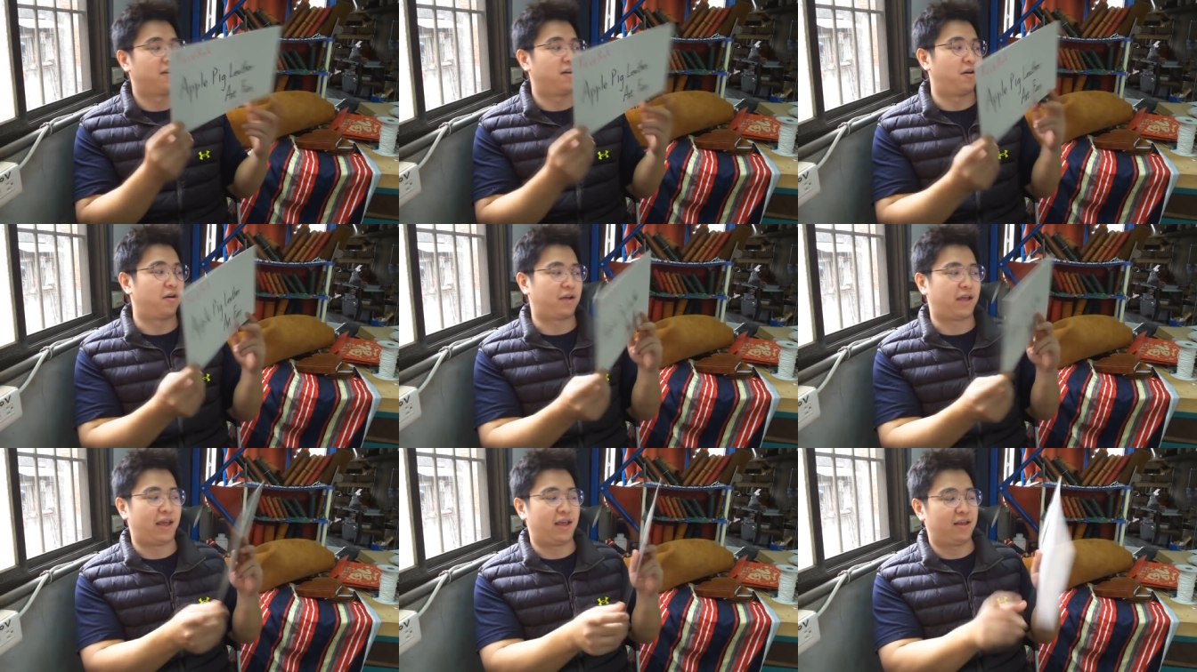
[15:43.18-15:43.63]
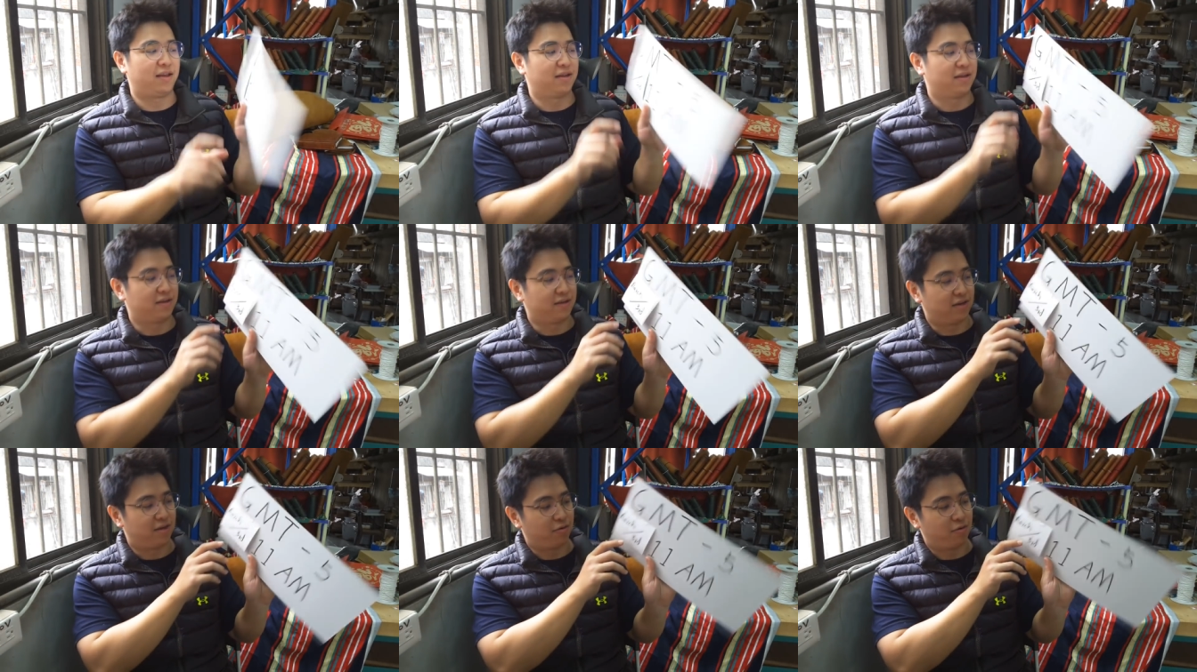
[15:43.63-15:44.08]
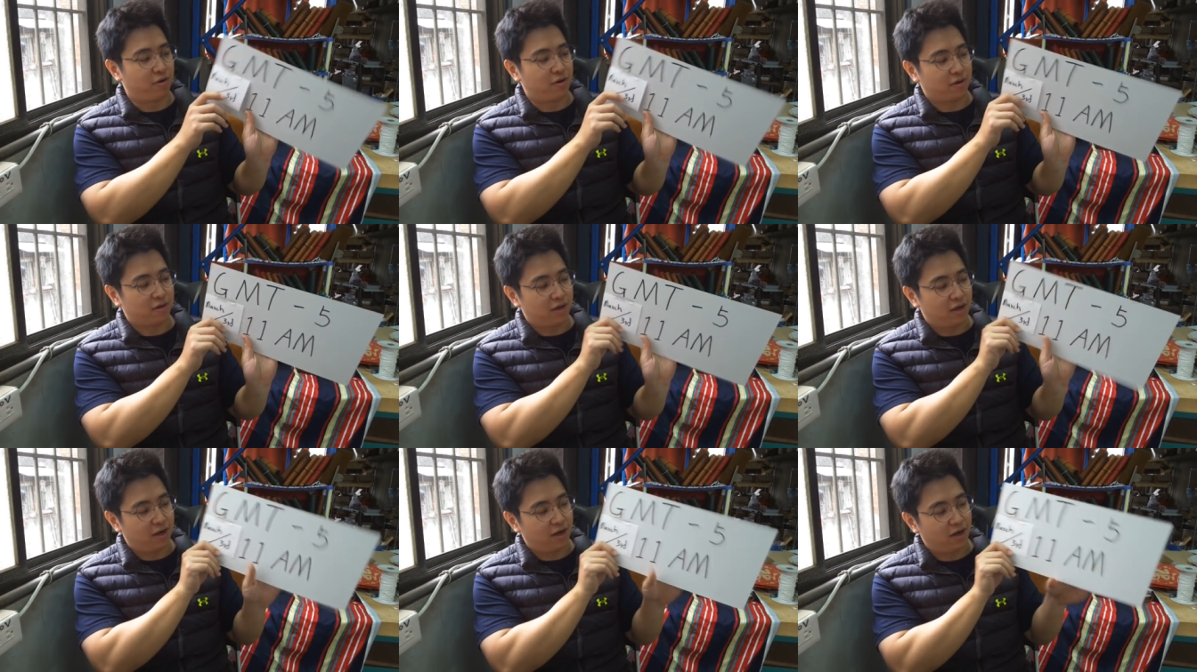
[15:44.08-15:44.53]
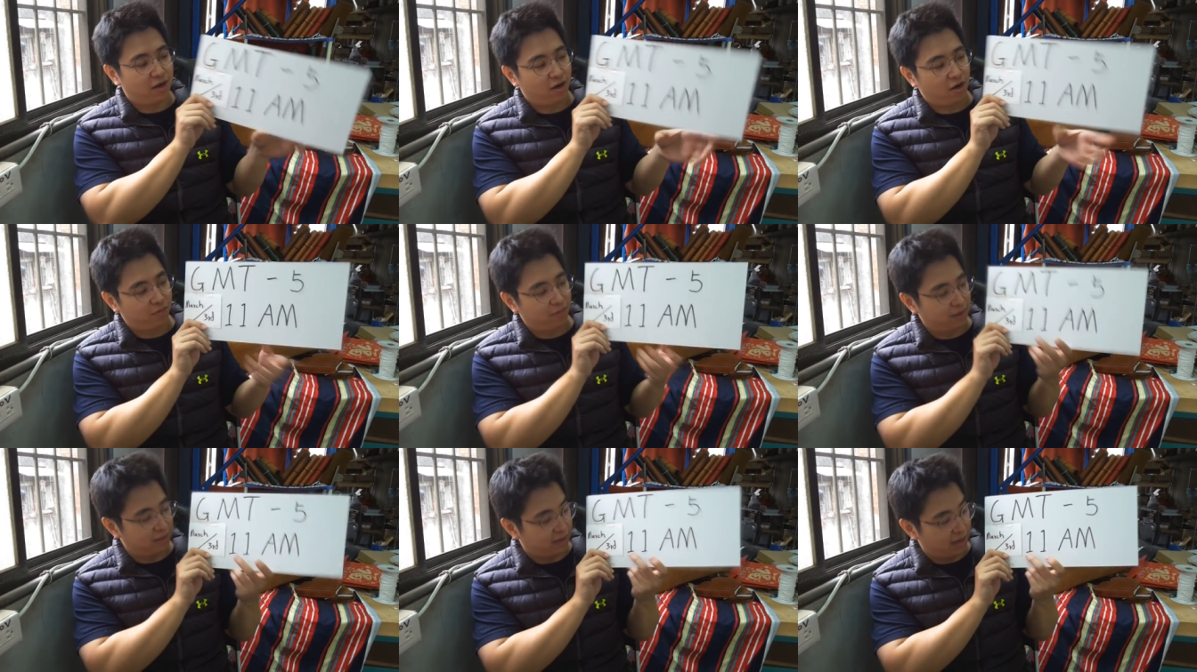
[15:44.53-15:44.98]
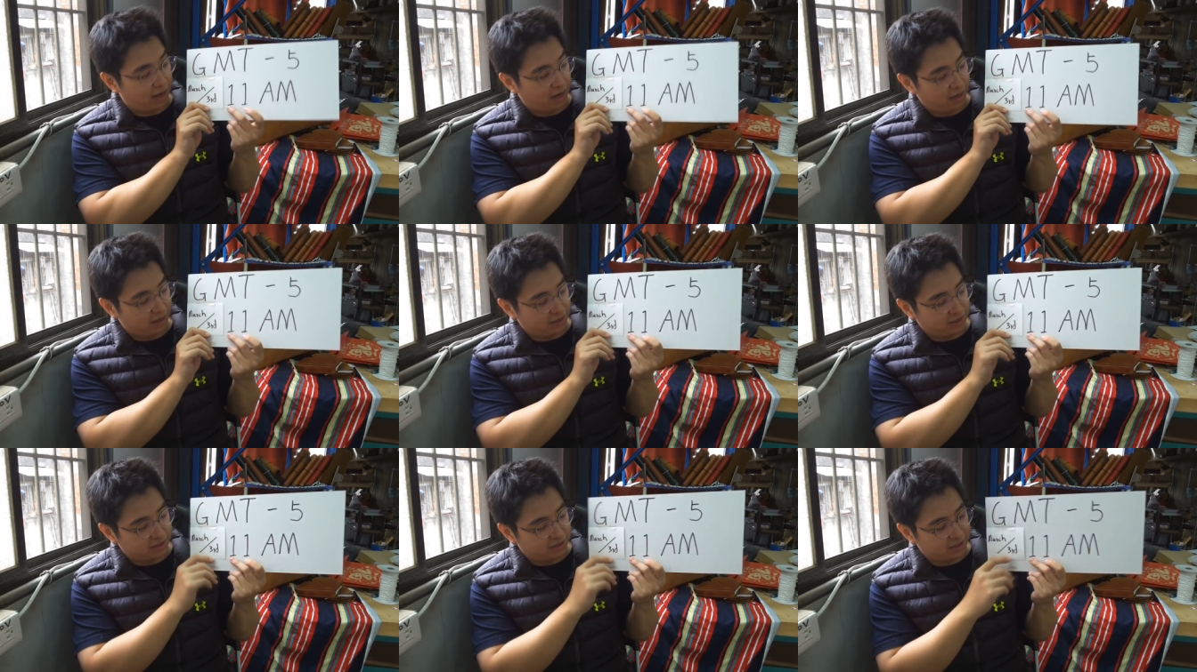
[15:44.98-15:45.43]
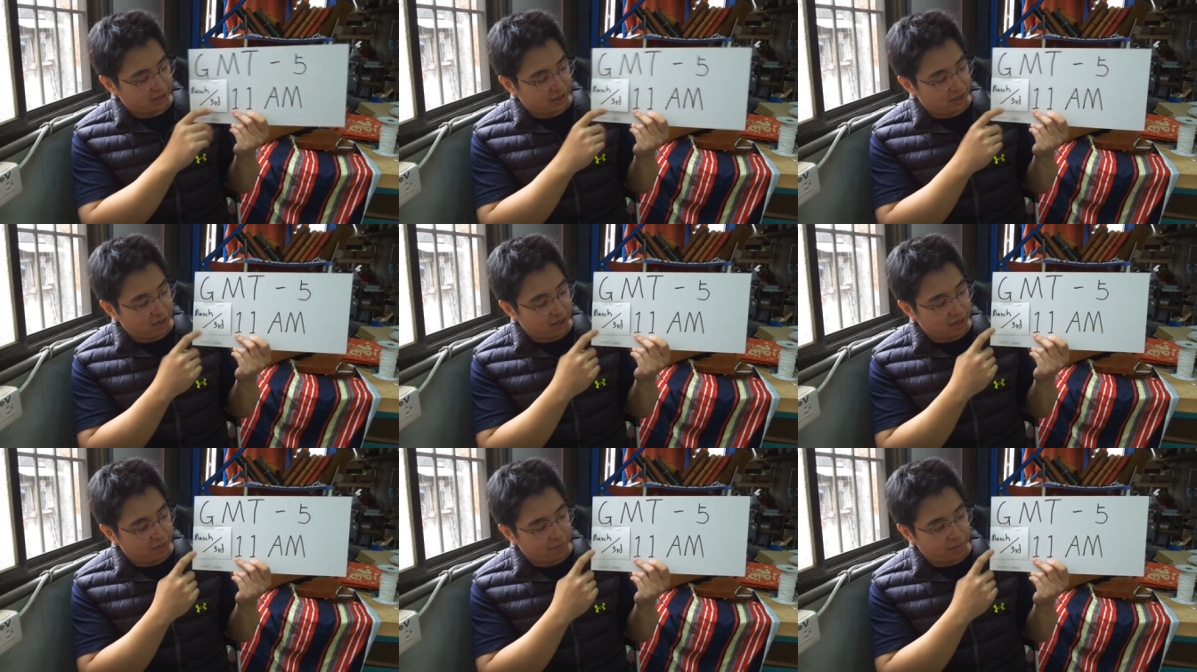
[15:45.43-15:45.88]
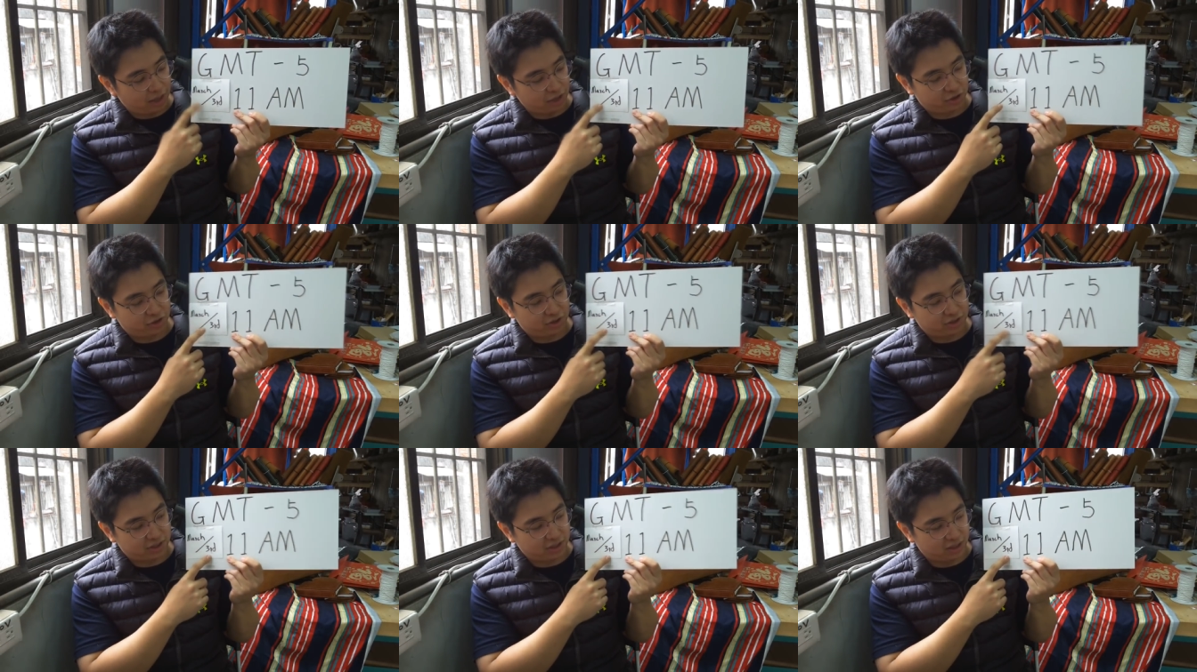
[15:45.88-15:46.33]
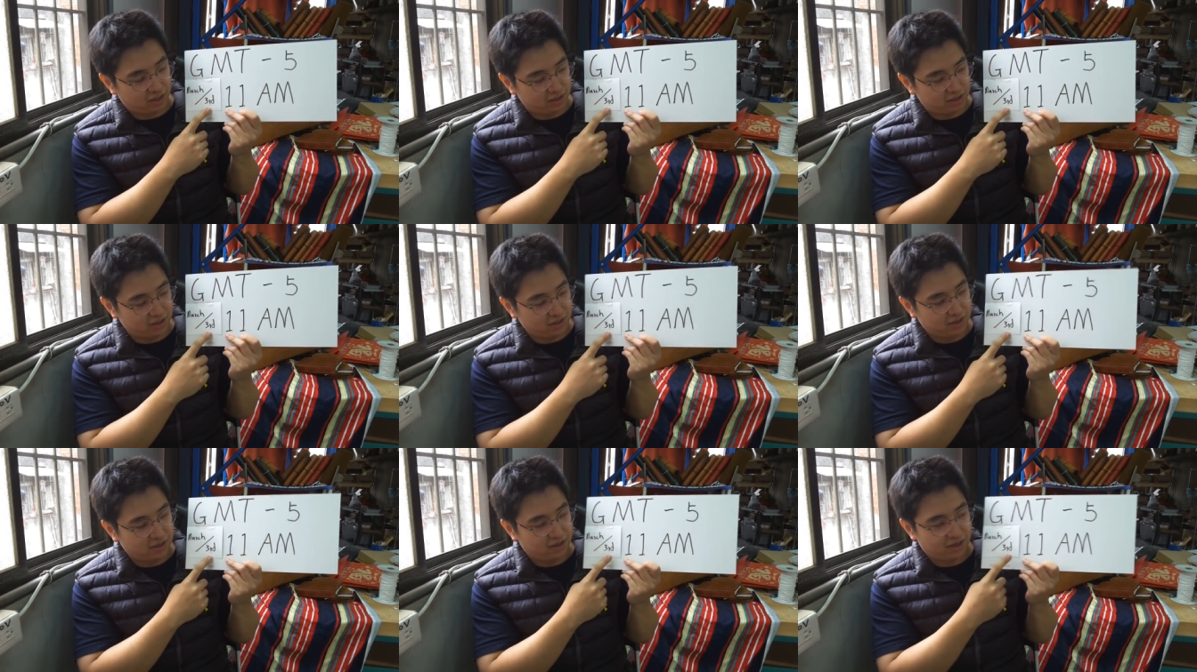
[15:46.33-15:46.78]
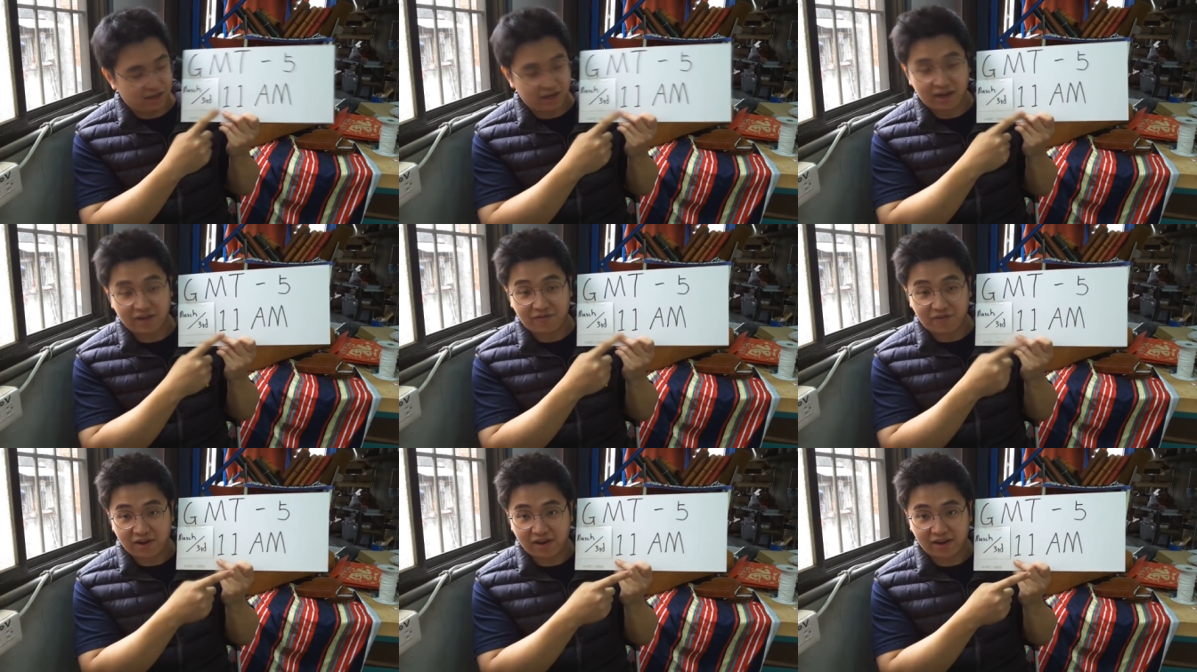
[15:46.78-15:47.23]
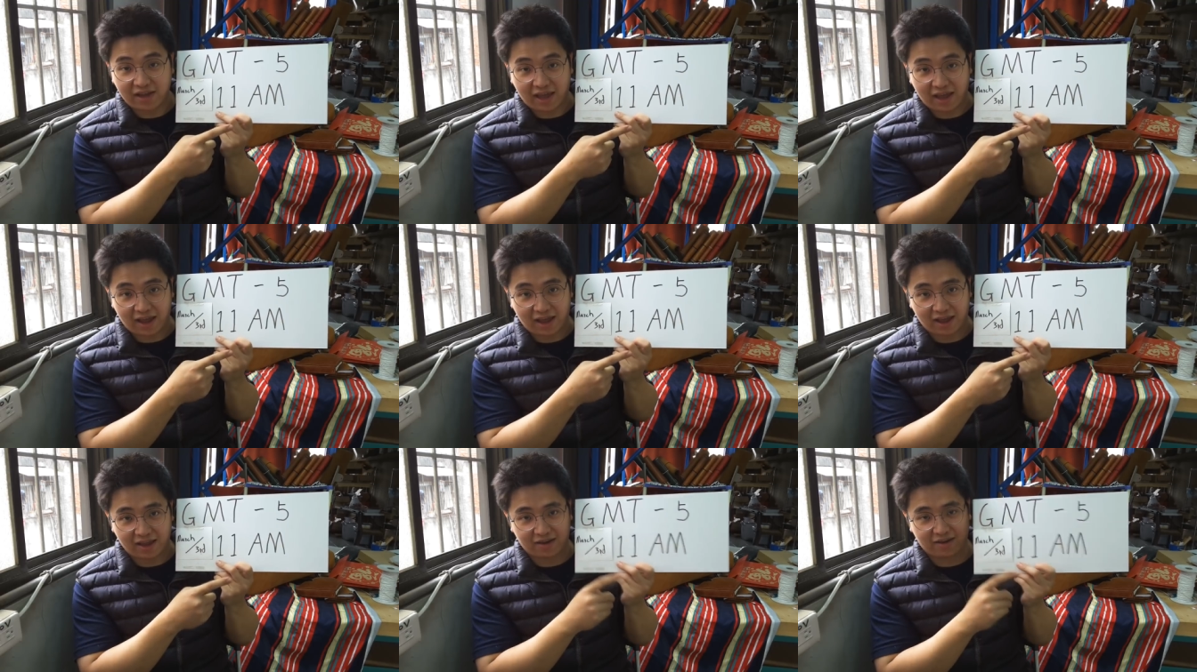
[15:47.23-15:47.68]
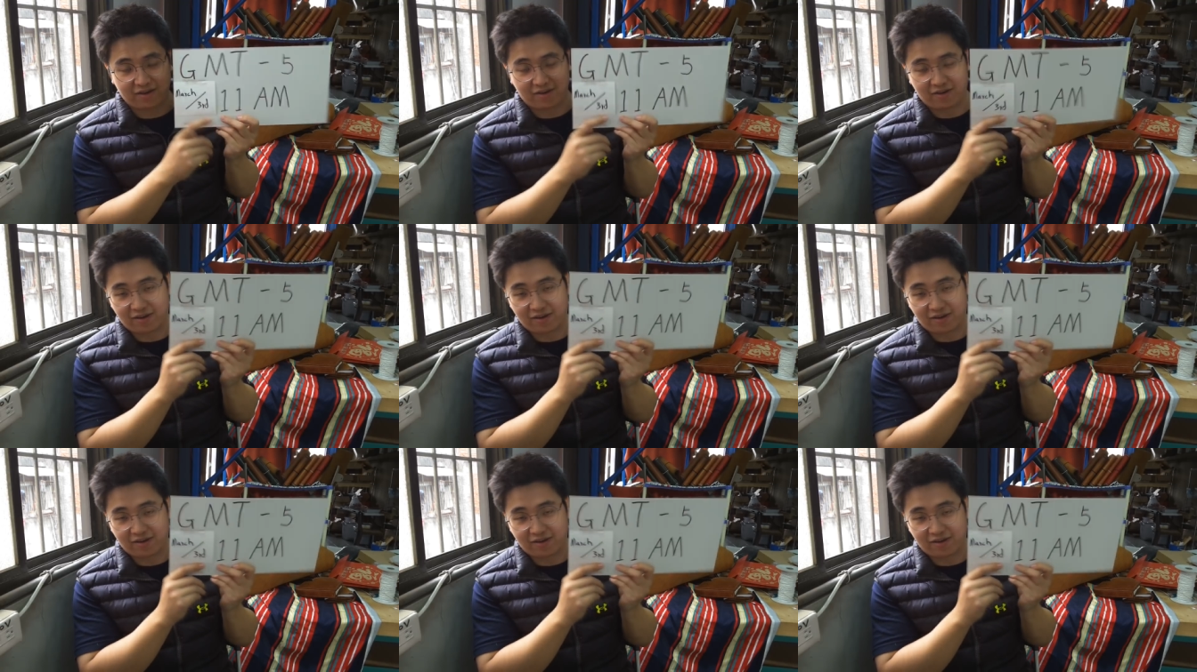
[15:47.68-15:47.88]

Okay, the work uh, open time is uh, March 3rd, 11 a.m.